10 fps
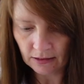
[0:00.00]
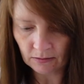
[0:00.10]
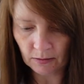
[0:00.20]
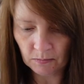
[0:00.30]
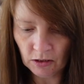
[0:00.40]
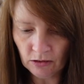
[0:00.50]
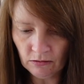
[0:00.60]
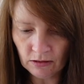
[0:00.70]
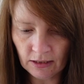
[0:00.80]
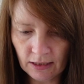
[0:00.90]
So I'm
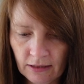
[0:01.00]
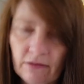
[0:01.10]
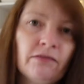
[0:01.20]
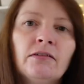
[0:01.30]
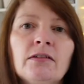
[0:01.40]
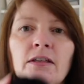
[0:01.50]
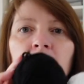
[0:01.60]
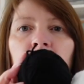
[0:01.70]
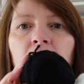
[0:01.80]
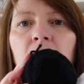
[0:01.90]
using for
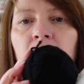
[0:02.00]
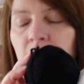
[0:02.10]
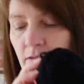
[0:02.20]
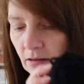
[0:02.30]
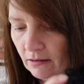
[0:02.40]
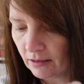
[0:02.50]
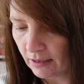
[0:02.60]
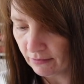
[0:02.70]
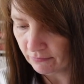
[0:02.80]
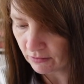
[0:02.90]
this, I
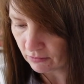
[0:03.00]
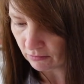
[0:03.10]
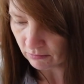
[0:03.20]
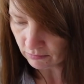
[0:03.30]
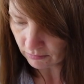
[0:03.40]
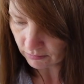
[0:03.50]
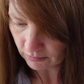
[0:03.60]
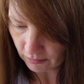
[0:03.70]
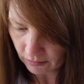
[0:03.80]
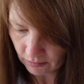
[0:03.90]
have
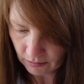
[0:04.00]
got,